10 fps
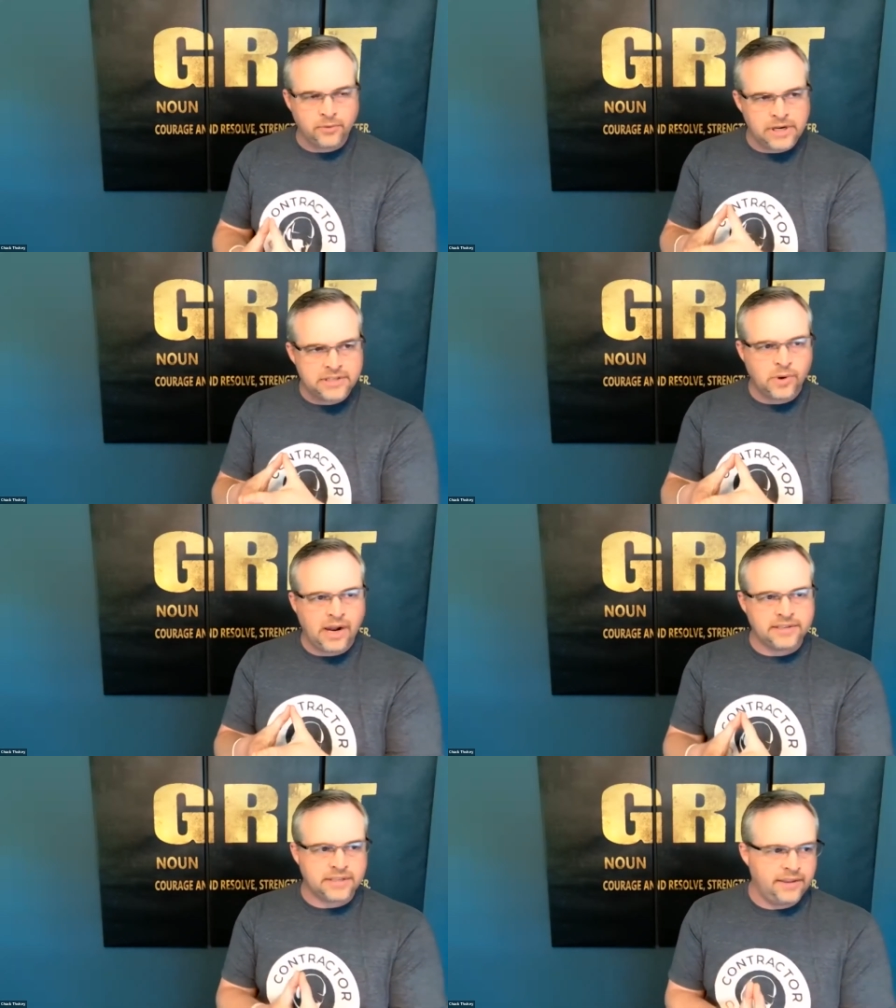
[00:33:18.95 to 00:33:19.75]
The reason
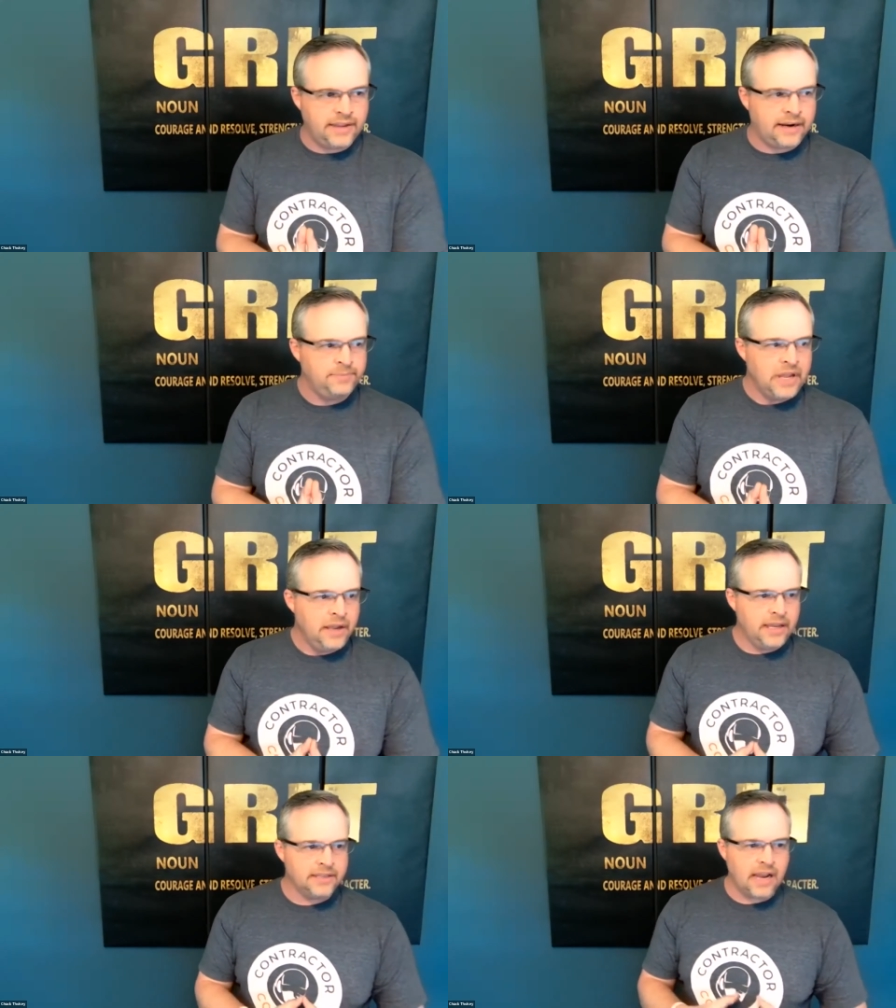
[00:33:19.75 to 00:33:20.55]
why I say that
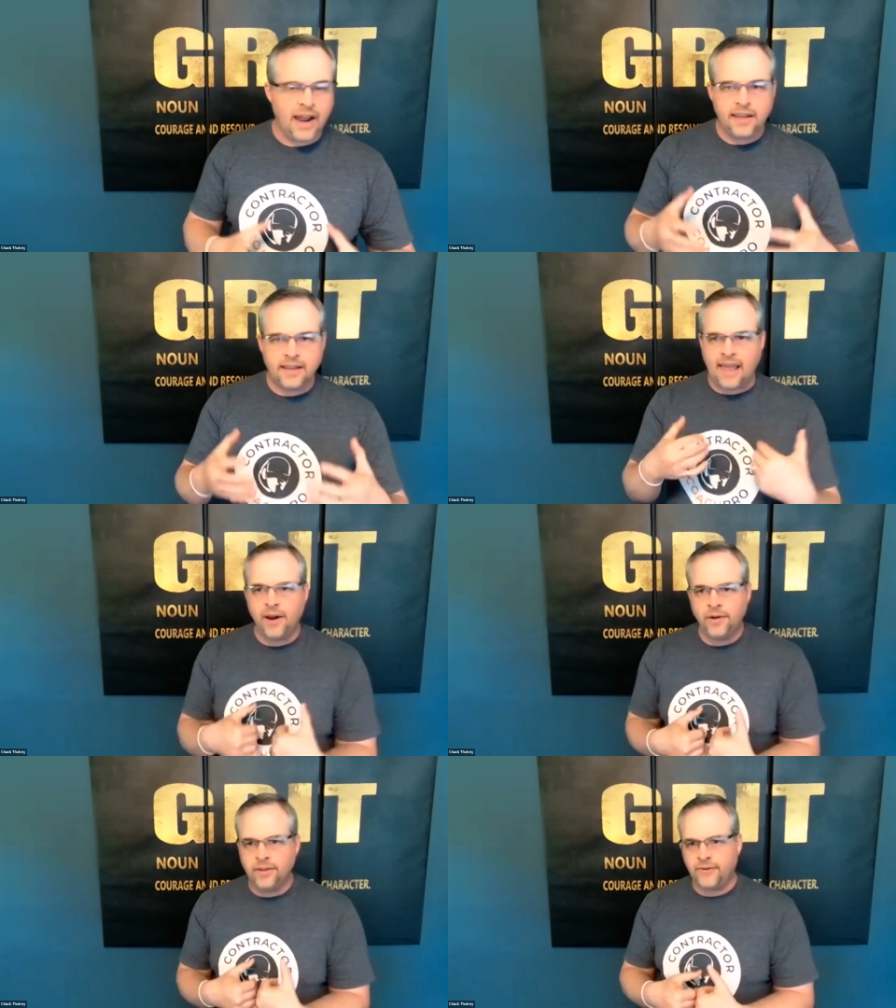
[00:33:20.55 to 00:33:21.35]
is I
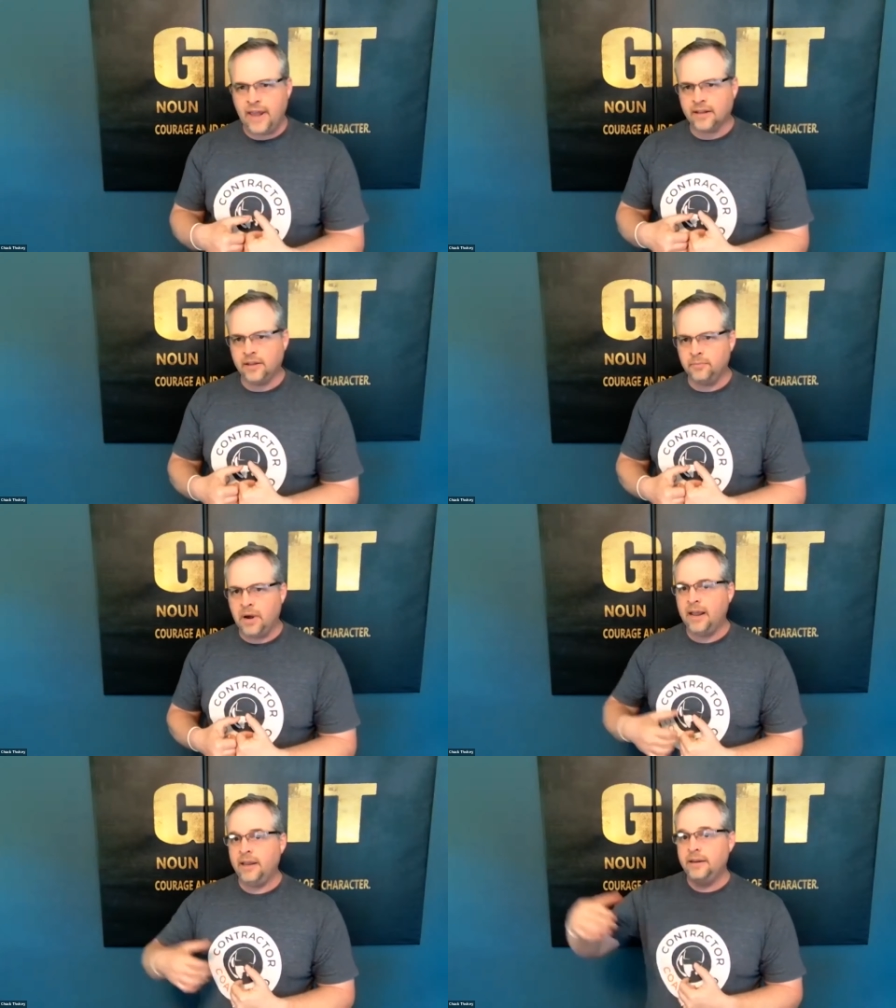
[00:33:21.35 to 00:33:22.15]
count on the fact that
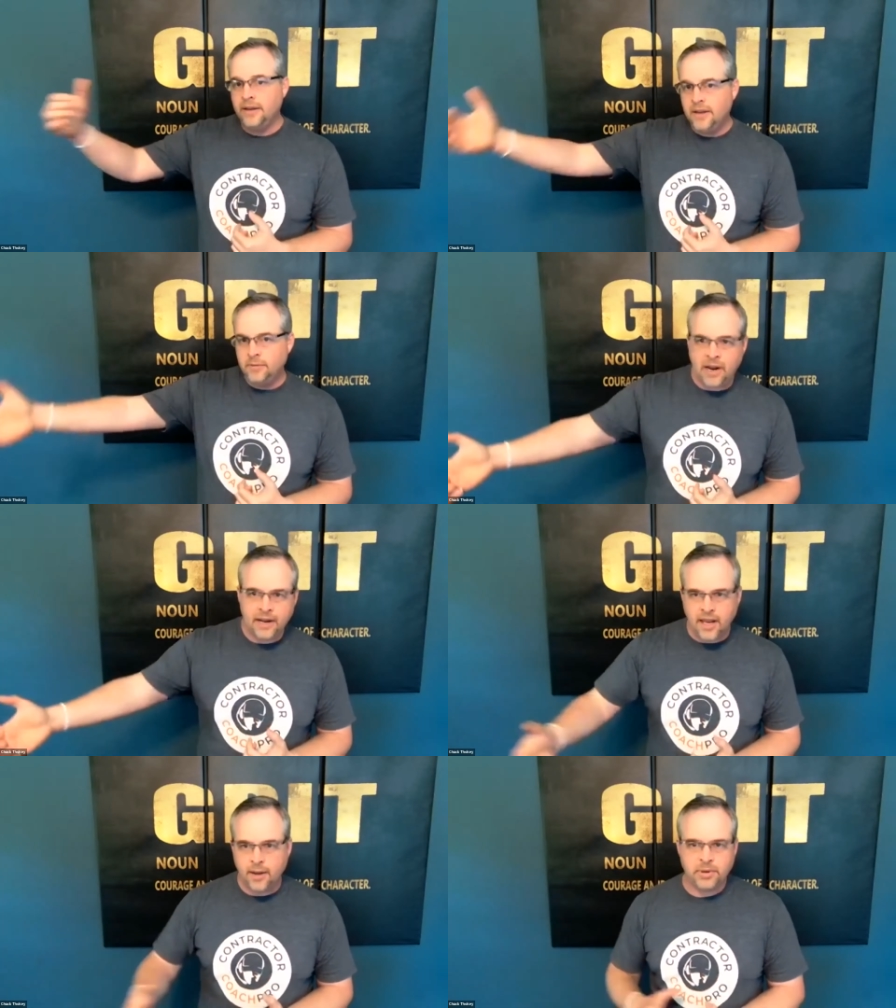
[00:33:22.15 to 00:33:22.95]
my
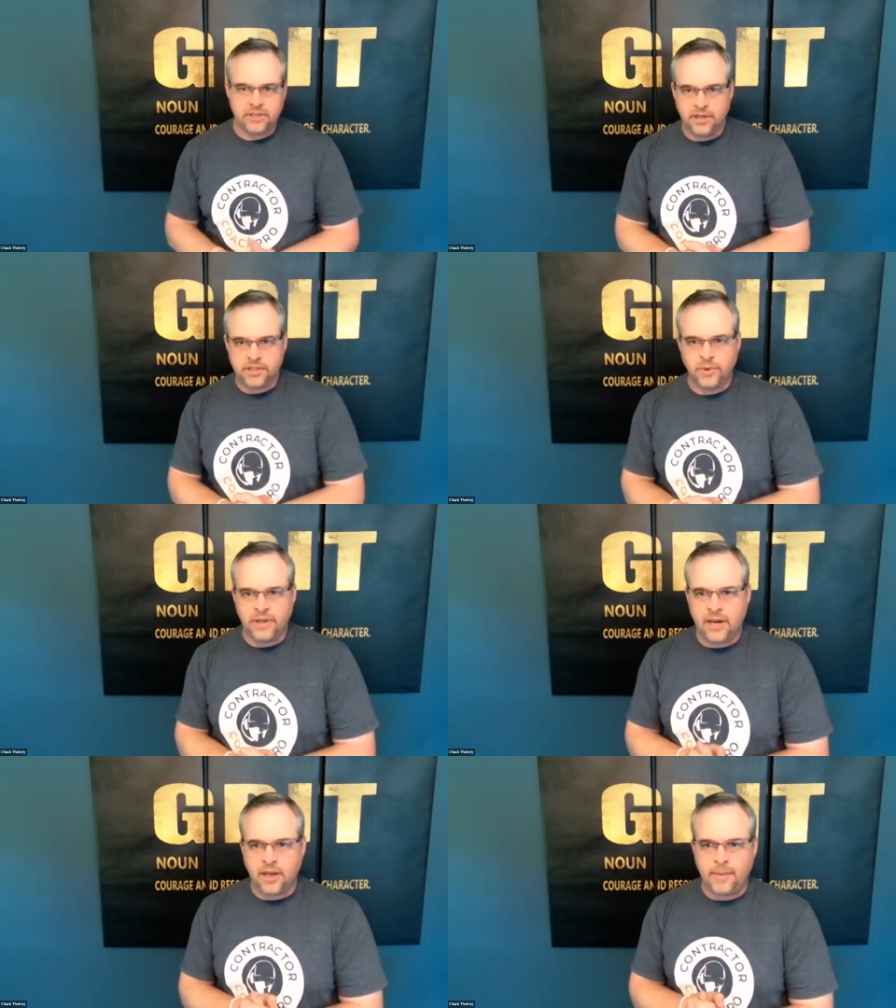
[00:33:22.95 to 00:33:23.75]
competition, when
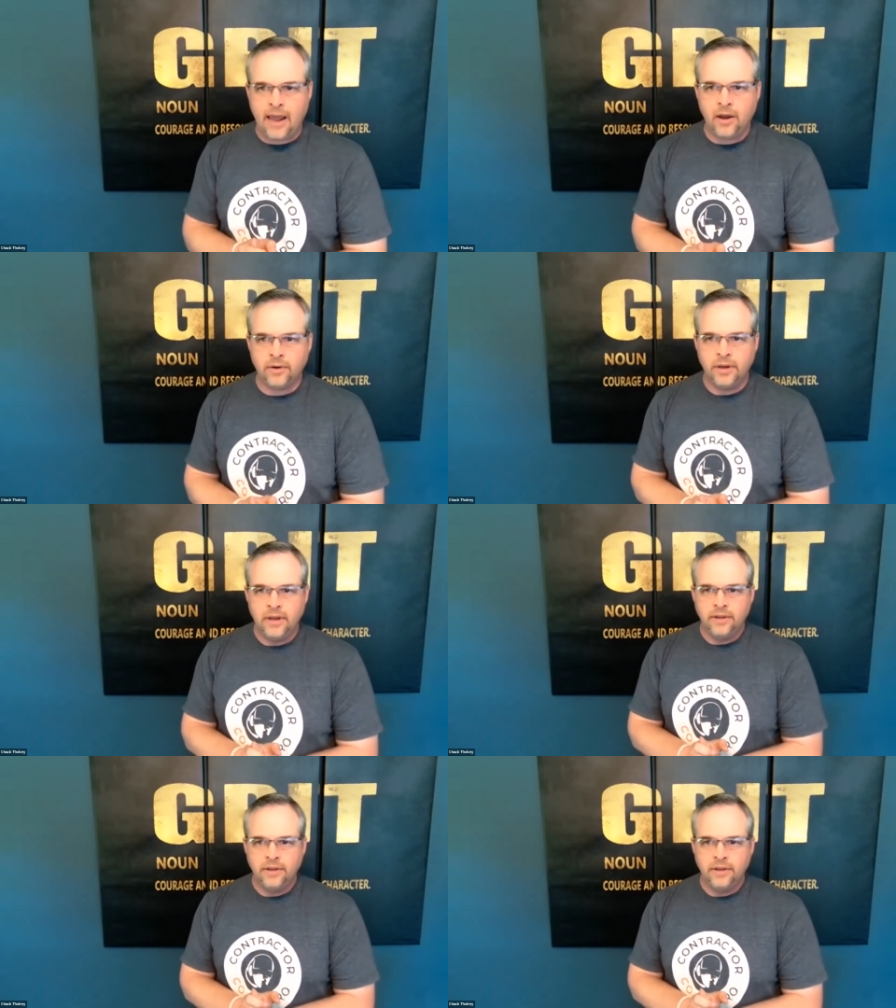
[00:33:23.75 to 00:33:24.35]
they come out,